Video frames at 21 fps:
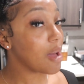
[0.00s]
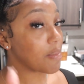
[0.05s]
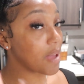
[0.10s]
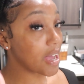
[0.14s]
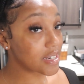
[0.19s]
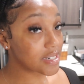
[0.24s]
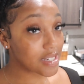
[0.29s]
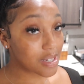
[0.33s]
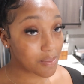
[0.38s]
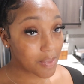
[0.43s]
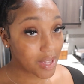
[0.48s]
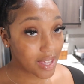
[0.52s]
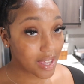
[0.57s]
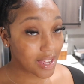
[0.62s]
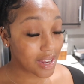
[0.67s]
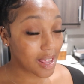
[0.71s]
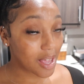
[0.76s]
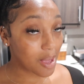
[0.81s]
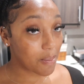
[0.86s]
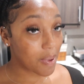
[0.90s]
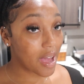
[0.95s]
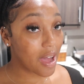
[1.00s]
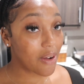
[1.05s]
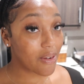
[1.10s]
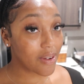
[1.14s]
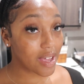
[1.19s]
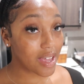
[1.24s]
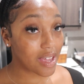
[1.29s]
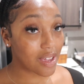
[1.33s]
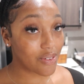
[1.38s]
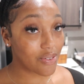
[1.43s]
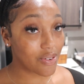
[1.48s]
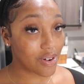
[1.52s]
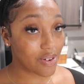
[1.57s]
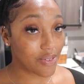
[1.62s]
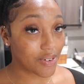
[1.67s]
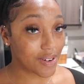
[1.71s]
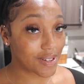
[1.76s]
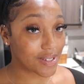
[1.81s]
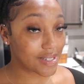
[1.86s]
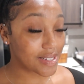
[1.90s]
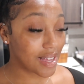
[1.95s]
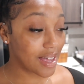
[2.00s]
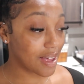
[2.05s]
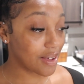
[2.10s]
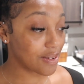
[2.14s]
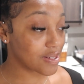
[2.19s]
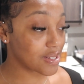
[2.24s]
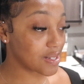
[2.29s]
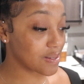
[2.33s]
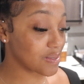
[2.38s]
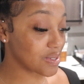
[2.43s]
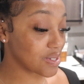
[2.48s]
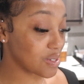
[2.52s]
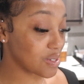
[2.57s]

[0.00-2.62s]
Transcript: I'm actually making a pound cake for the first time, so I'm